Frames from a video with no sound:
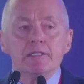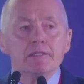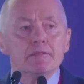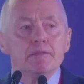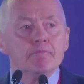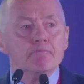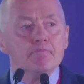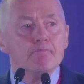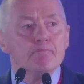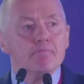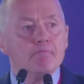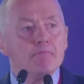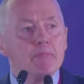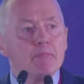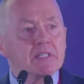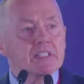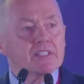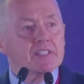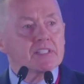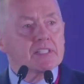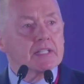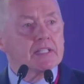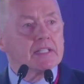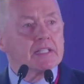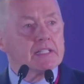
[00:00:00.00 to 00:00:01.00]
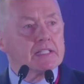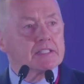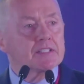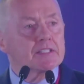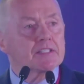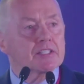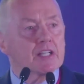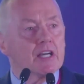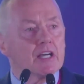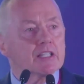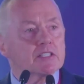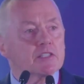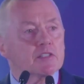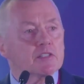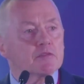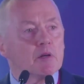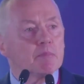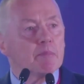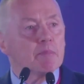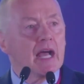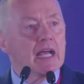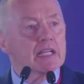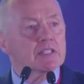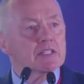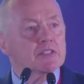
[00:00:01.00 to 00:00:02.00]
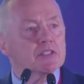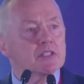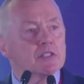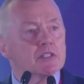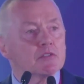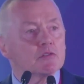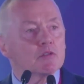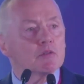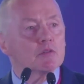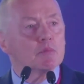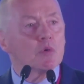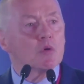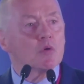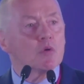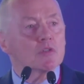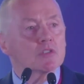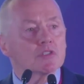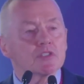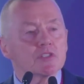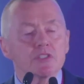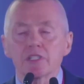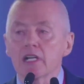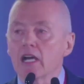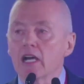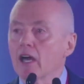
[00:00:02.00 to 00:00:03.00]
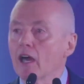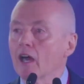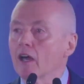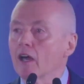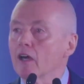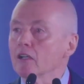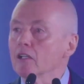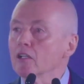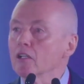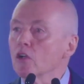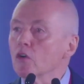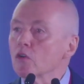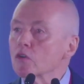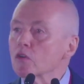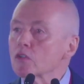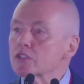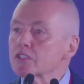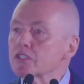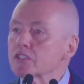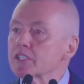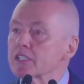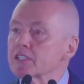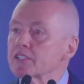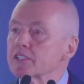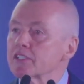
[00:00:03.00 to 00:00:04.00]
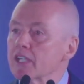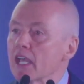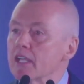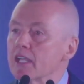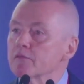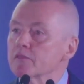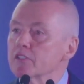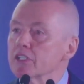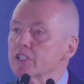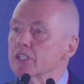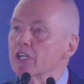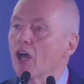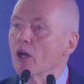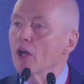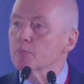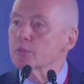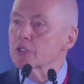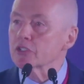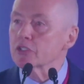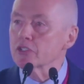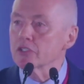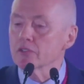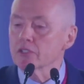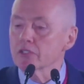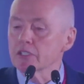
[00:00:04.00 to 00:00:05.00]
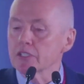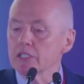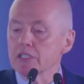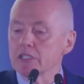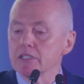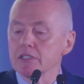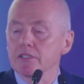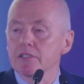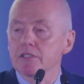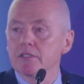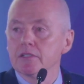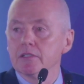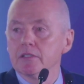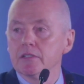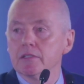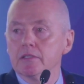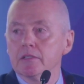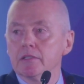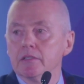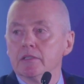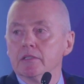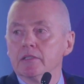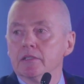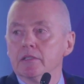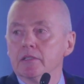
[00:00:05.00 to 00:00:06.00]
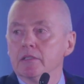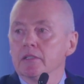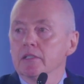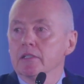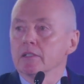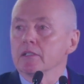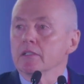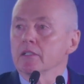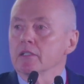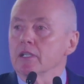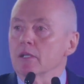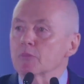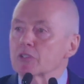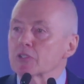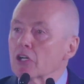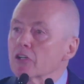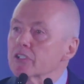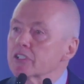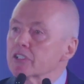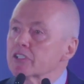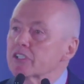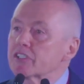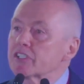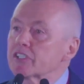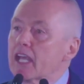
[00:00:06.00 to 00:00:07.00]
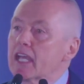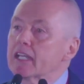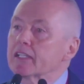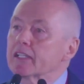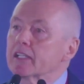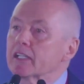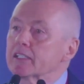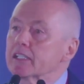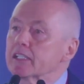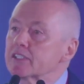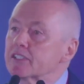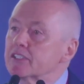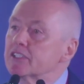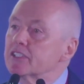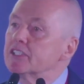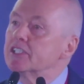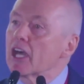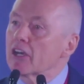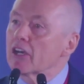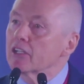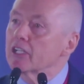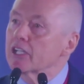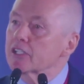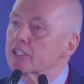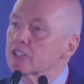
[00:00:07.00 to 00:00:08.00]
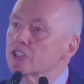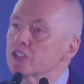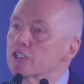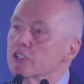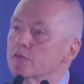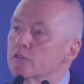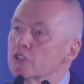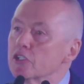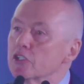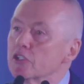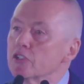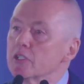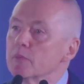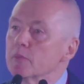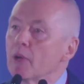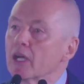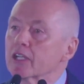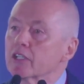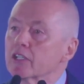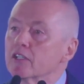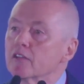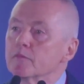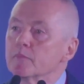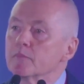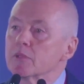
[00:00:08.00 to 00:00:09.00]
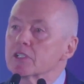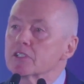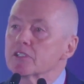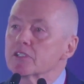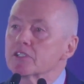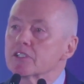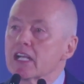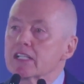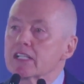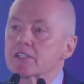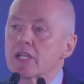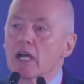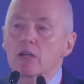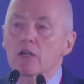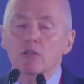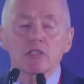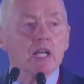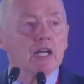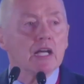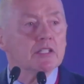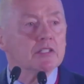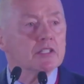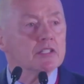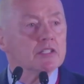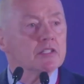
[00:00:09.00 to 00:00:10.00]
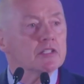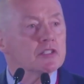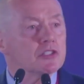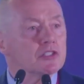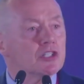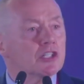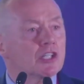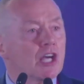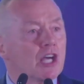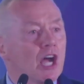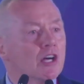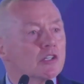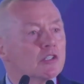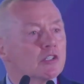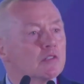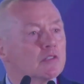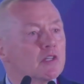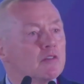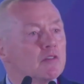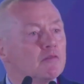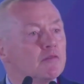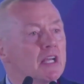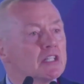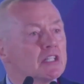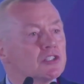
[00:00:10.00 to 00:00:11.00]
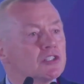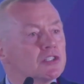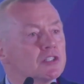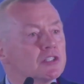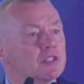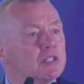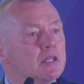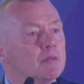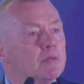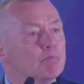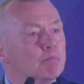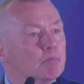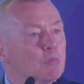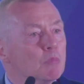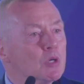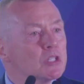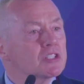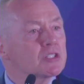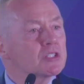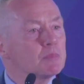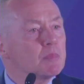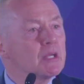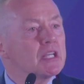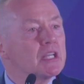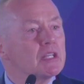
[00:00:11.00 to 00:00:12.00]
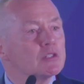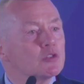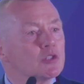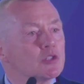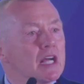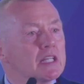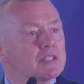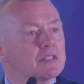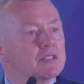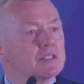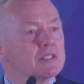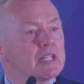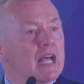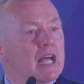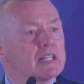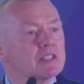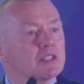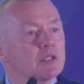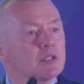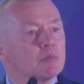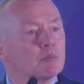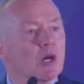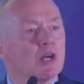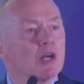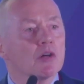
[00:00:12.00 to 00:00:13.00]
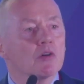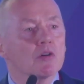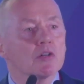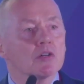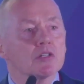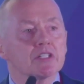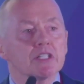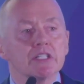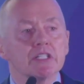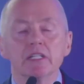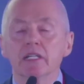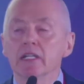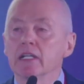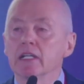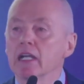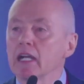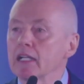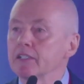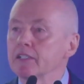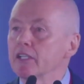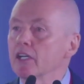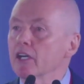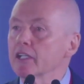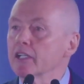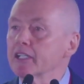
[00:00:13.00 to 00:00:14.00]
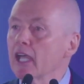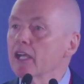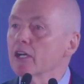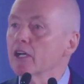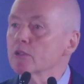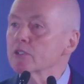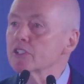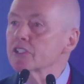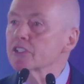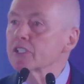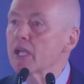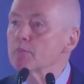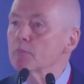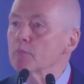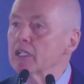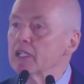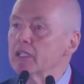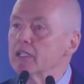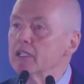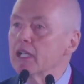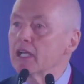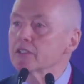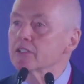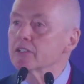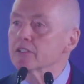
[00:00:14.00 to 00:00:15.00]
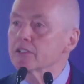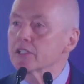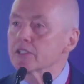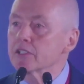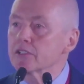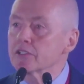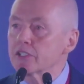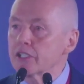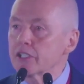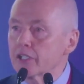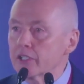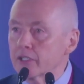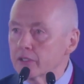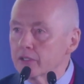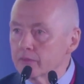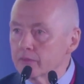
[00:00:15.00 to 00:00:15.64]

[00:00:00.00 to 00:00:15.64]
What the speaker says: Missing insights from accident reports are lost safety opportunities. I'm sorry to say that this dereliction of duty by governments, as outlined in the Chicago Convention, must be addressed as a priority at the ICAO Assembly later this year.